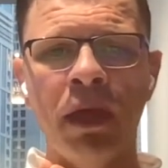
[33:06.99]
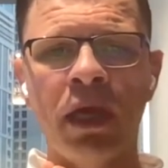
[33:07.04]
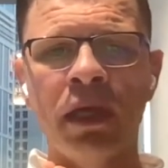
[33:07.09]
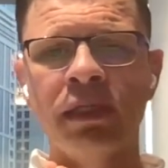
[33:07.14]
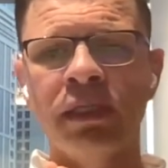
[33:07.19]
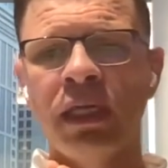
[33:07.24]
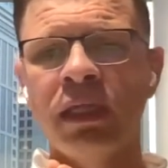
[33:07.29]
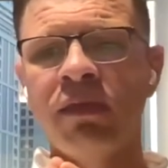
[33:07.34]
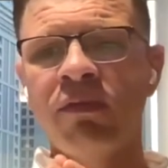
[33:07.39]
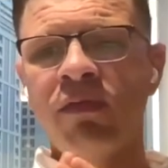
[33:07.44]

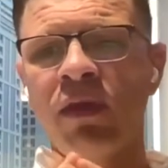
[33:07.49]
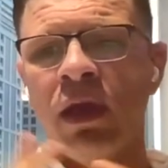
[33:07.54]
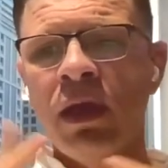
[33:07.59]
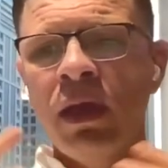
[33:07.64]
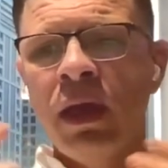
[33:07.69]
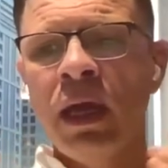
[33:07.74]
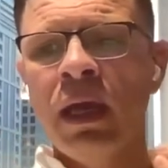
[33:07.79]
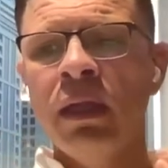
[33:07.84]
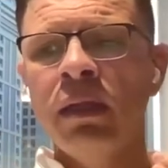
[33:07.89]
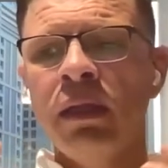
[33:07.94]
Because at the
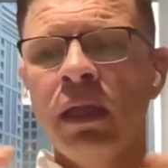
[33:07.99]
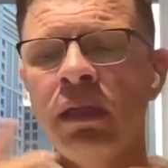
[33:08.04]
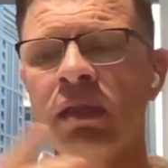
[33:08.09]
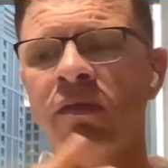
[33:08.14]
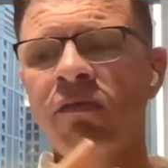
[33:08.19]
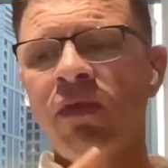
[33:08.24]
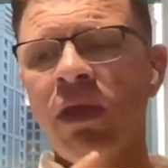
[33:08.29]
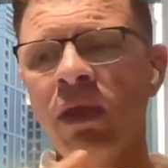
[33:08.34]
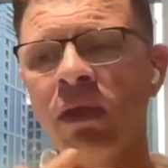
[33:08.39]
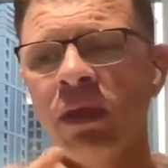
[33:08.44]
very
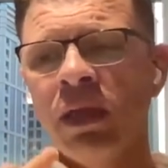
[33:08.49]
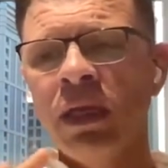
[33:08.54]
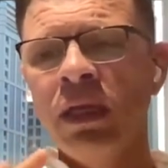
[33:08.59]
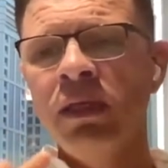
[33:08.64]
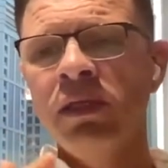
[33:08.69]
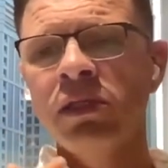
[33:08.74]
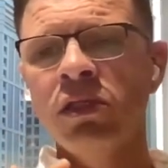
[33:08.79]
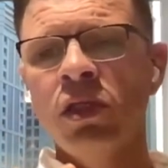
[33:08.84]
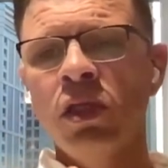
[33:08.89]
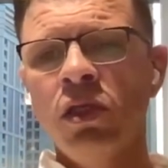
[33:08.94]
end, at the very
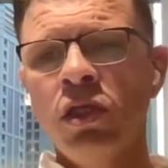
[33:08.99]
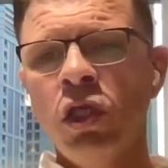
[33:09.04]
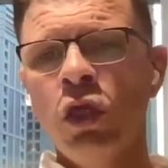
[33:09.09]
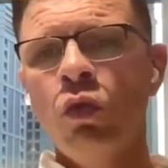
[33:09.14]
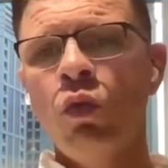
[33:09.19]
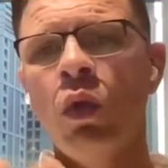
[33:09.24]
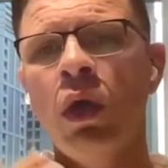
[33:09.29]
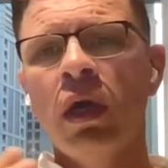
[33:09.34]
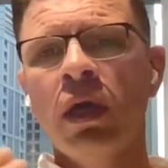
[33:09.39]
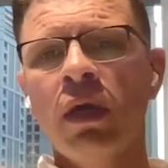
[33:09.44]
least,
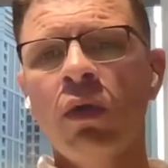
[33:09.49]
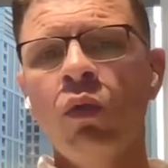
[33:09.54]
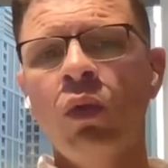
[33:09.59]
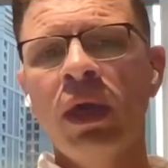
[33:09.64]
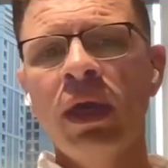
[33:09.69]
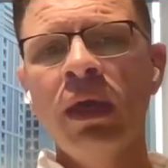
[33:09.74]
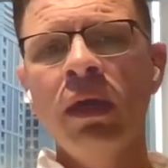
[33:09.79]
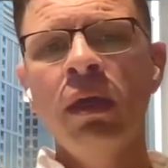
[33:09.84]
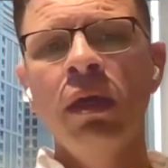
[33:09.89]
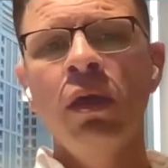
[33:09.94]
you walk
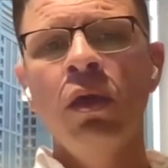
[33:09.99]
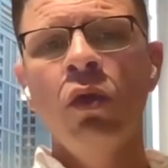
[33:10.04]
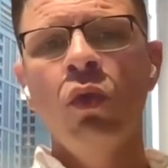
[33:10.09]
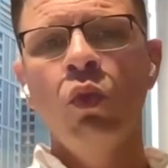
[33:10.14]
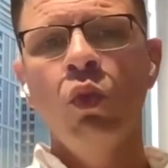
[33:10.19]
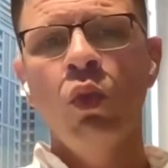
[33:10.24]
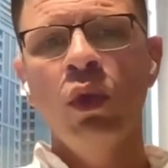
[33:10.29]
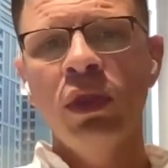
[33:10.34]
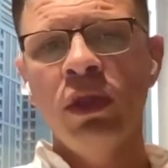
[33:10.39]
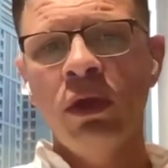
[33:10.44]
away
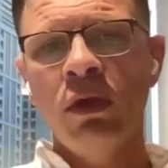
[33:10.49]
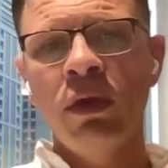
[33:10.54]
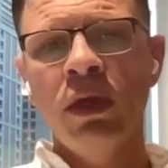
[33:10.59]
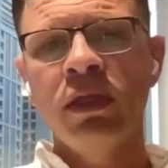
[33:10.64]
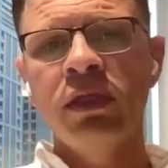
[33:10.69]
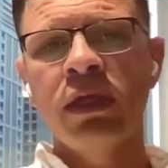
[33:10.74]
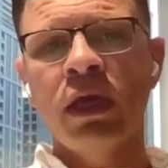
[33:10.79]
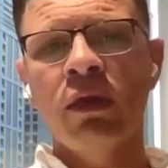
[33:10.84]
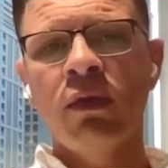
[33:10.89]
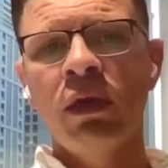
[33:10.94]
with
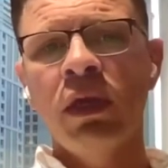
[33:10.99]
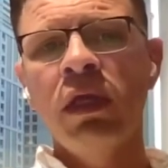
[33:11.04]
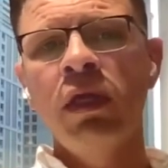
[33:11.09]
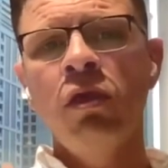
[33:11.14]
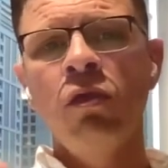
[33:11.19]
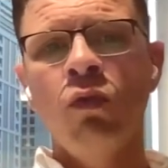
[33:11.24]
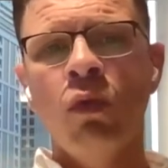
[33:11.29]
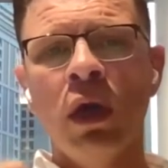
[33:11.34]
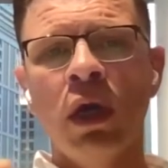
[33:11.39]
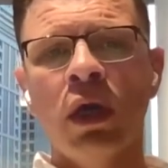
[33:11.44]
your
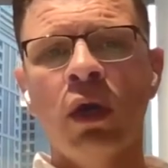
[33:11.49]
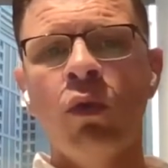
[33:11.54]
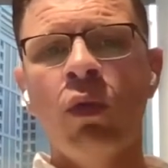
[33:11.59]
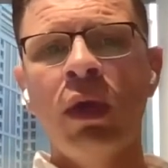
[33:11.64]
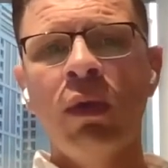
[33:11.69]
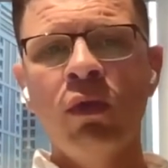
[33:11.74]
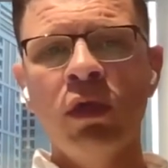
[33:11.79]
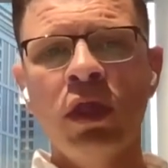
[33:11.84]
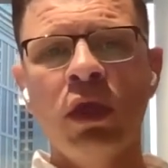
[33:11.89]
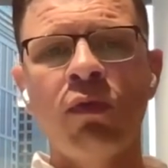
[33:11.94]
integrity, you
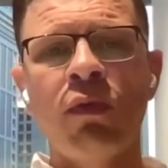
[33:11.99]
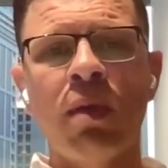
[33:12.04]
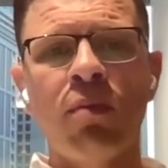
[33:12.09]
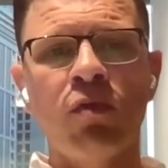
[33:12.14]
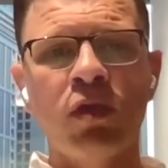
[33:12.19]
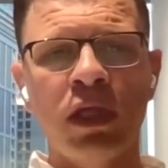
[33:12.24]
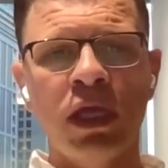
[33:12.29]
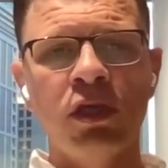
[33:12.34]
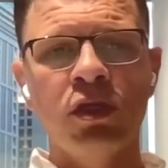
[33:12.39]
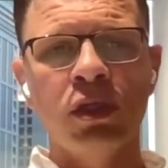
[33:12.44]
walk away with your
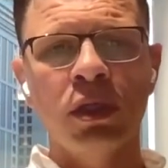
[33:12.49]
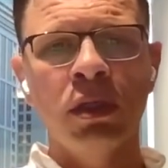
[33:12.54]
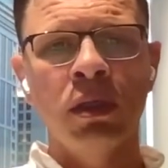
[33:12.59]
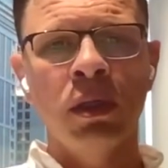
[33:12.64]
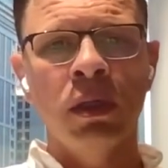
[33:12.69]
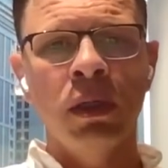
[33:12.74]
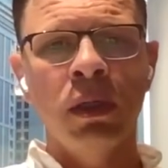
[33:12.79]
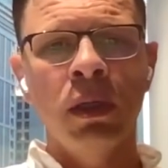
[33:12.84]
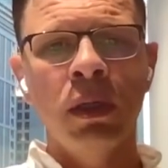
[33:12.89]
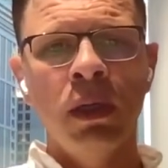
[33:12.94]

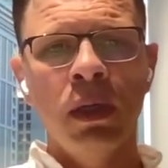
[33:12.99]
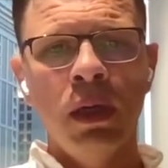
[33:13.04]
reputation.